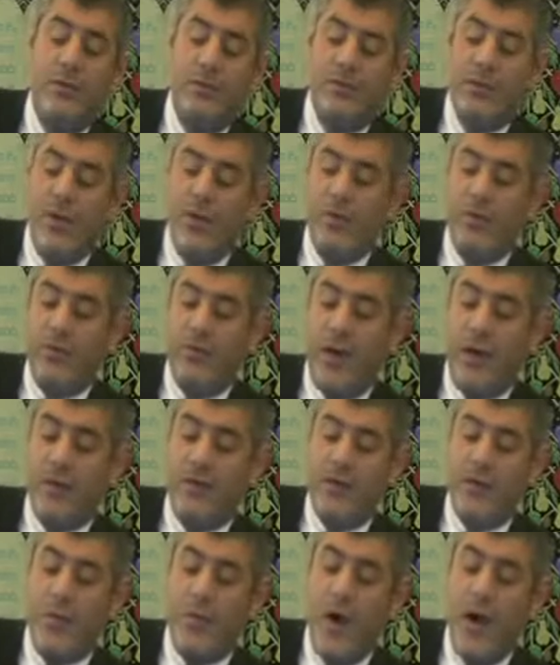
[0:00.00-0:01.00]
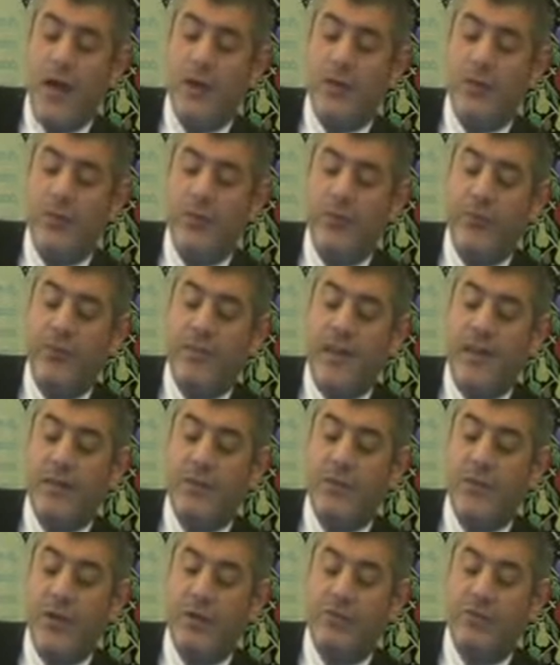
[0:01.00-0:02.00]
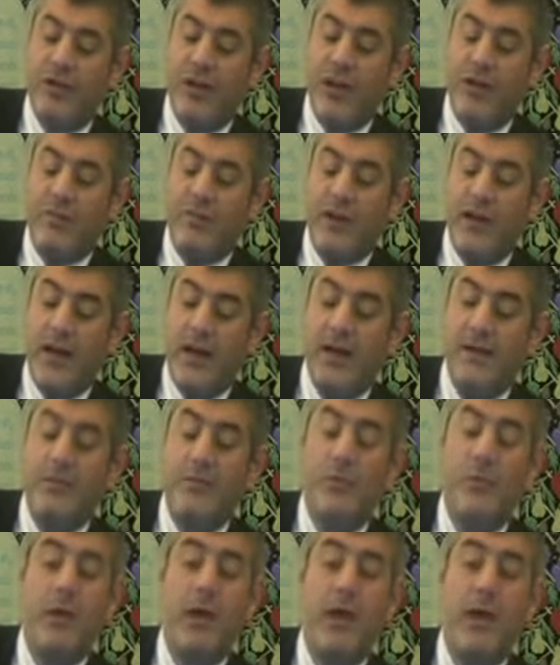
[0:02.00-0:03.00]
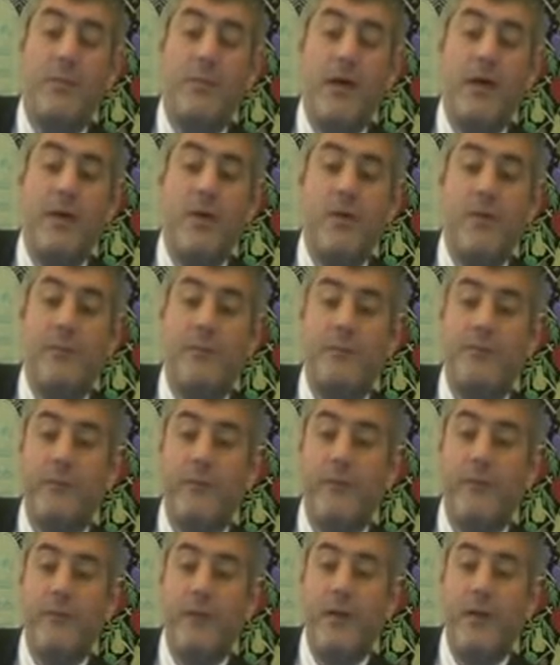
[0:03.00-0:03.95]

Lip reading: Those are the ones who stick to Hashem. Chaim kulchem hayom.